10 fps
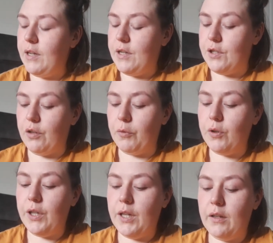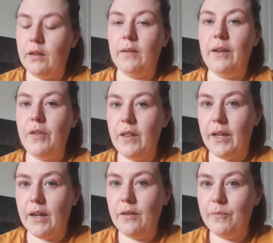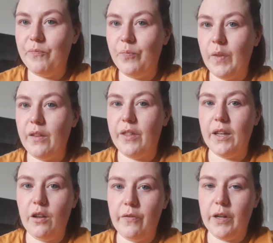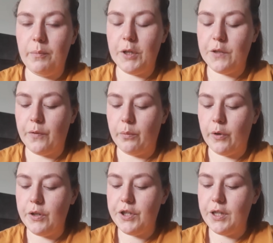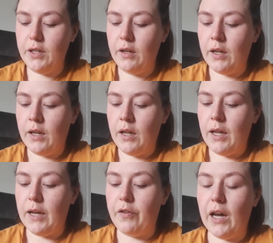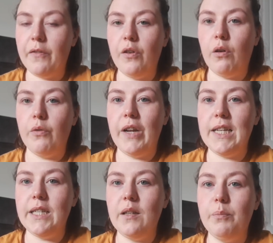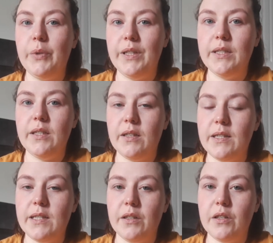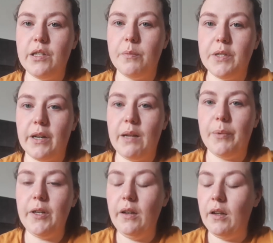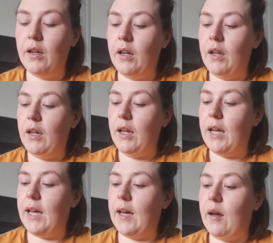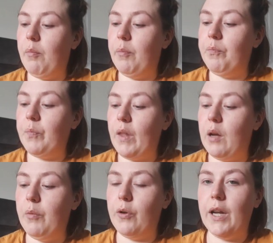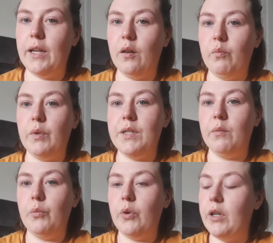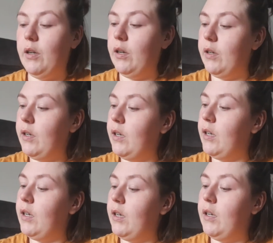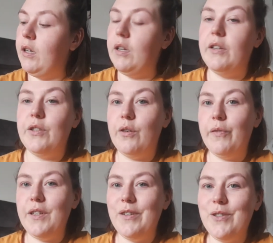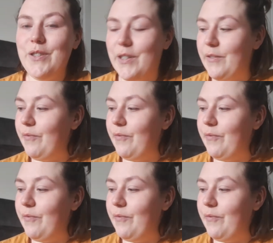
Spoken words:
So I'm going to leave it there. Thank you very much for watching. If you haven't already, please consider subscribing. And we'll carry on with some more dog videos.